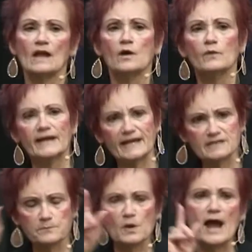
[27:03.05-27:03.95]
We need
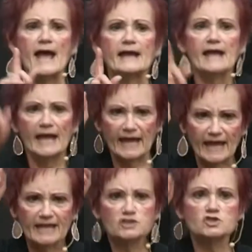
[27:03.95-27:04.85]
to pray.
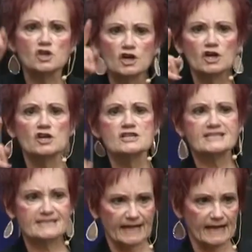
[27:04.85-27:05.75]

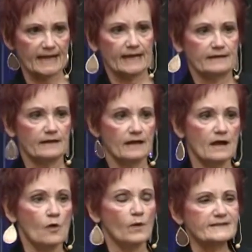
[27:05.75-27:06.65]
Intercede.
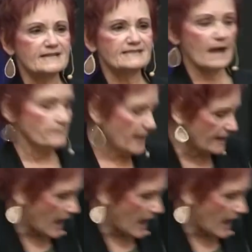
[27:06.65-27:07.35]
What does that mean?